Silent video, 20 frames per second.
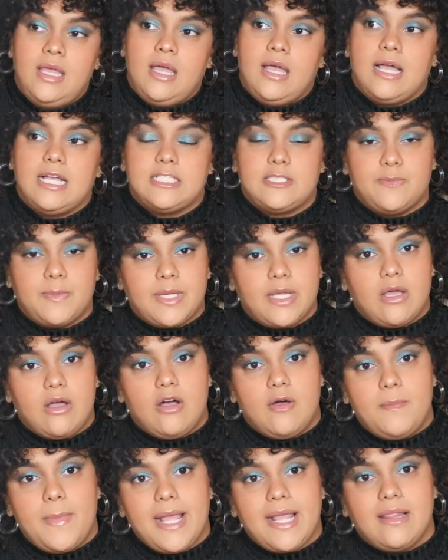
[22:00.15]
I spent all
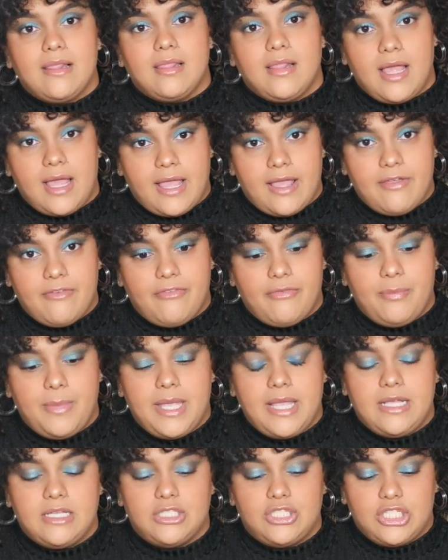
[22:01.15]
my life
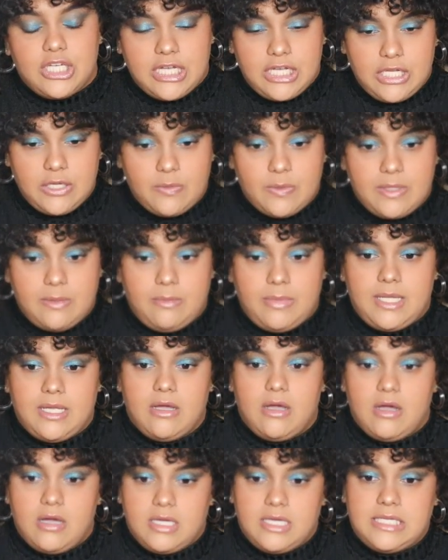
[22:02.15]
being genuine, being
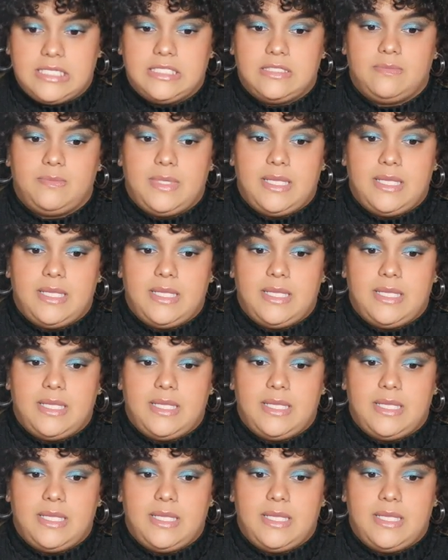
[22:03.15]
honest,